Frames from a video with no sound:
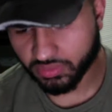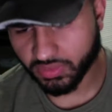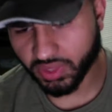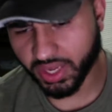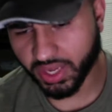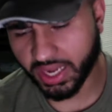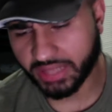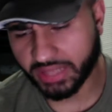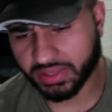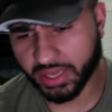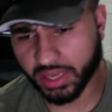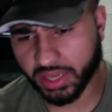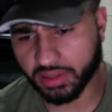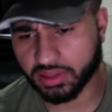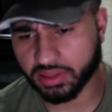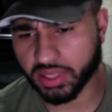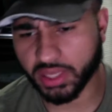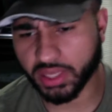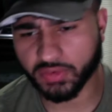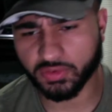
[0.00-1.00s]
the end of the
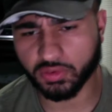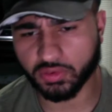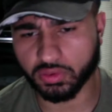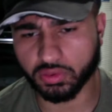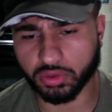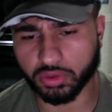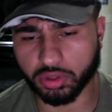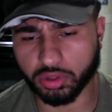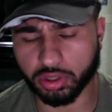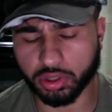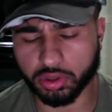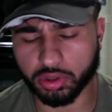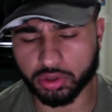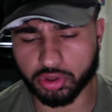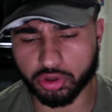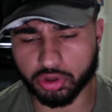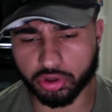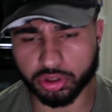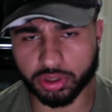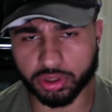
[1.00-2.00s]
day, too,
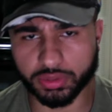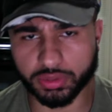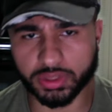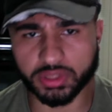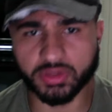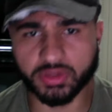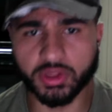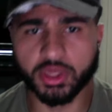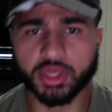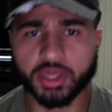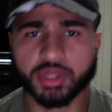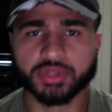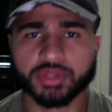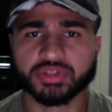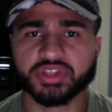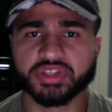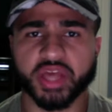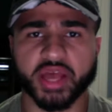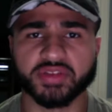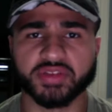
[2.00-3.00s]
you're going to be
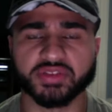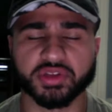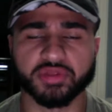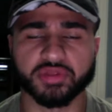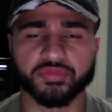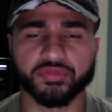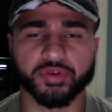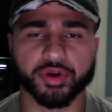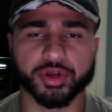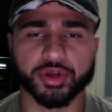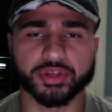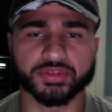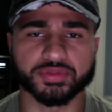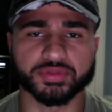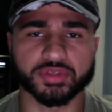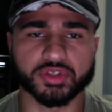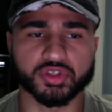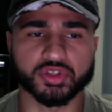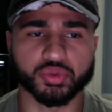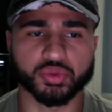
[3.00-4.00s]
tested in various
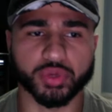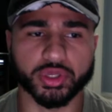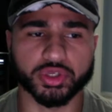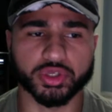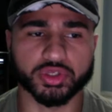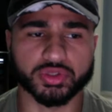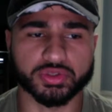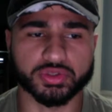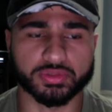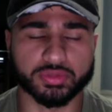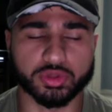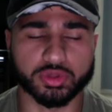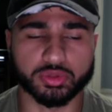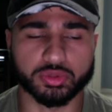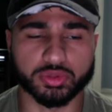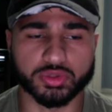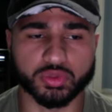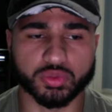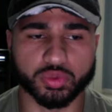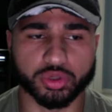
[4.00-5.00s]
situations and
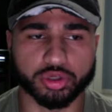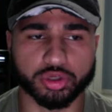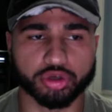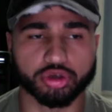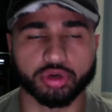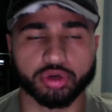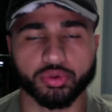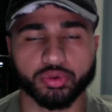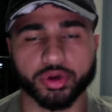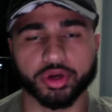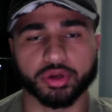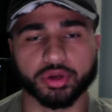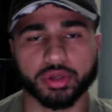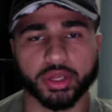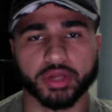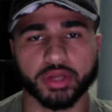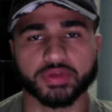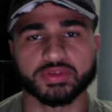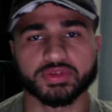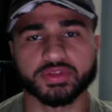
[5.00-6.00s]
moments where you're going to write your
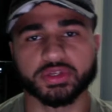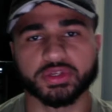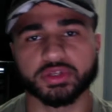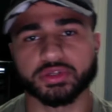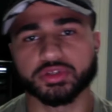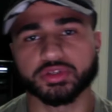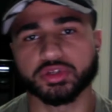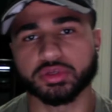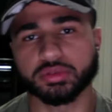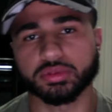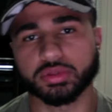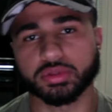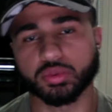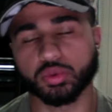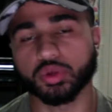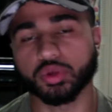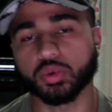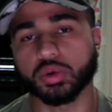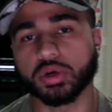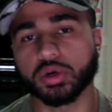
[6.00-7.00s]
legacy and determine where
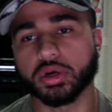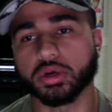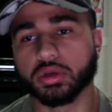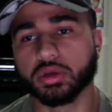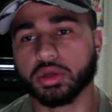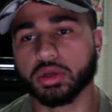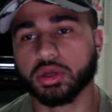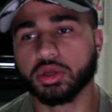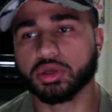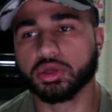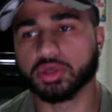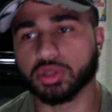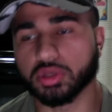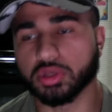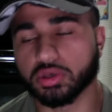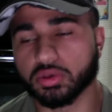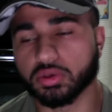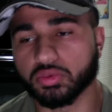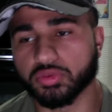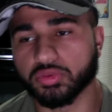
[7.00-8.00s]
you are.
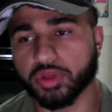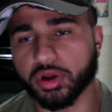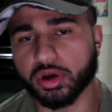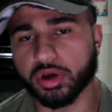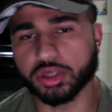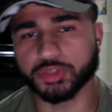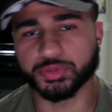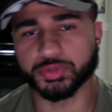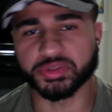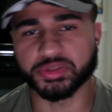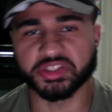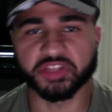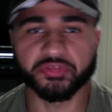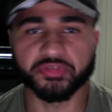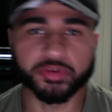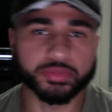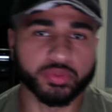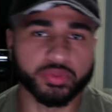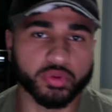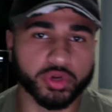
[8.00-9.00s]
There are
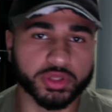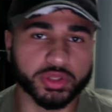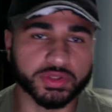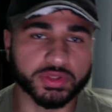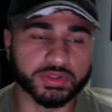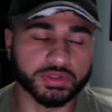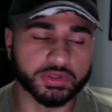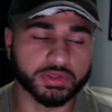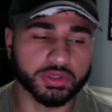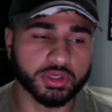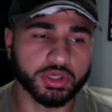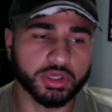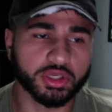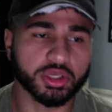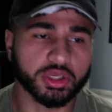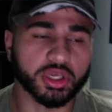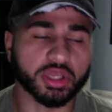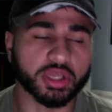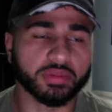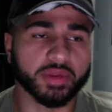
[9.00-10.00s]
specific points
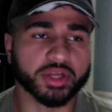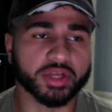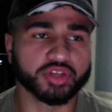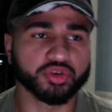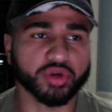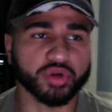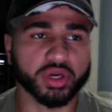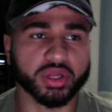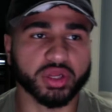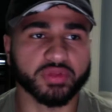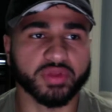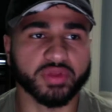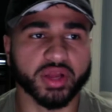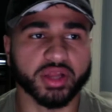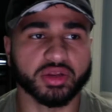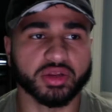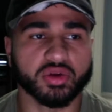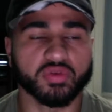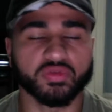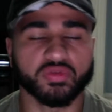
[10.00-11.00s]
in my training that
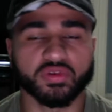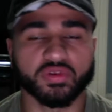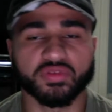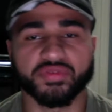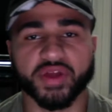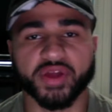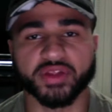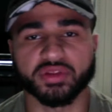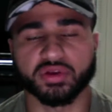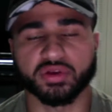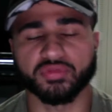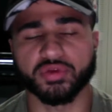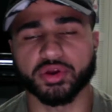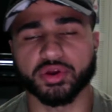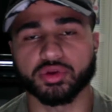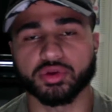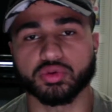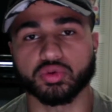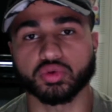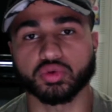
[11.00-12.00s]
I know for a fact that are
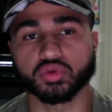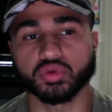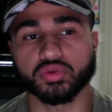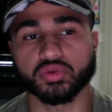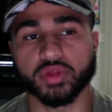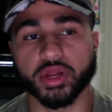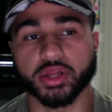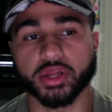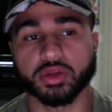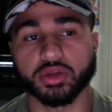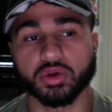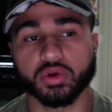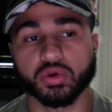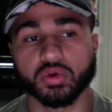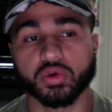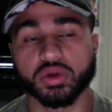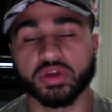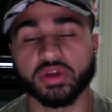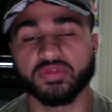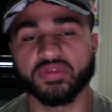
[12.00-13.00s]
very crucial, that I
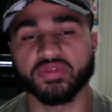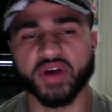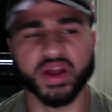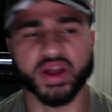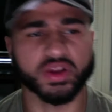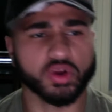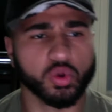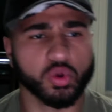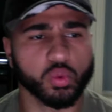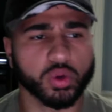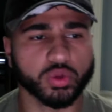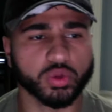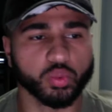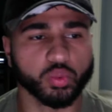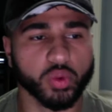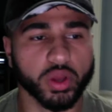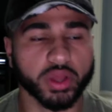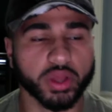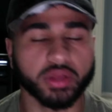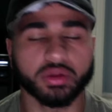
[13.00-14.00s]
know if I go one
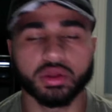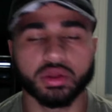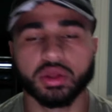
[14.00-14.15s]
way,